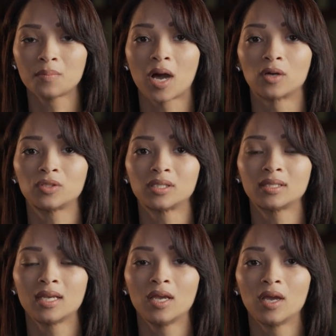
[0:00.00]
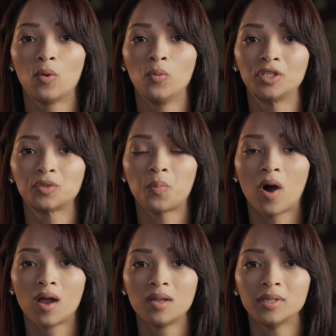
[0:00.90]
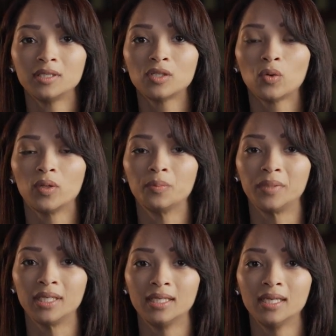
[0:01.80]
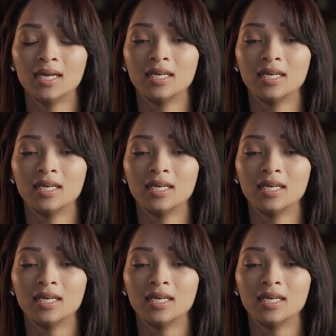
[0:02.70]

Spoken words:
about it, which Parliament will be